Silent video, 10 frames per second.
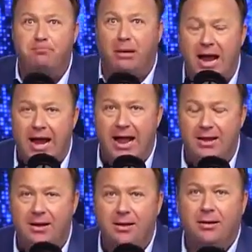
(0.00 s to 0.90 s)
plan
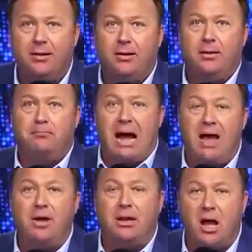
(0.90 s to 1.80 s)
by
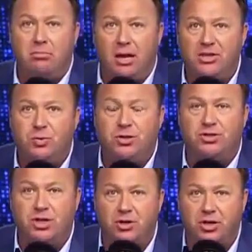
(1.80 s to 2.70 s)
the globalists with their
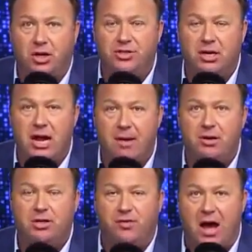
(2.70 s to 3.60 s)
socialist and
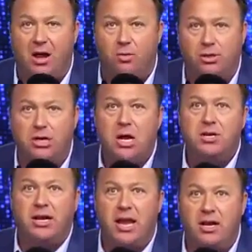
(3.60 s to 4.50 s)
communist followers
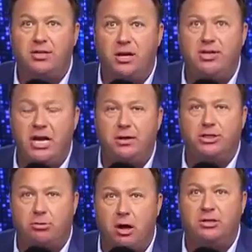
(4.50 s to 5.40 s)
to get us at each other's
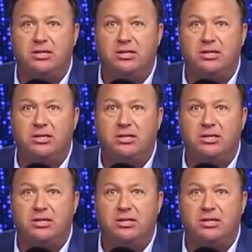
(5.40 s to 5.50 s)
throats,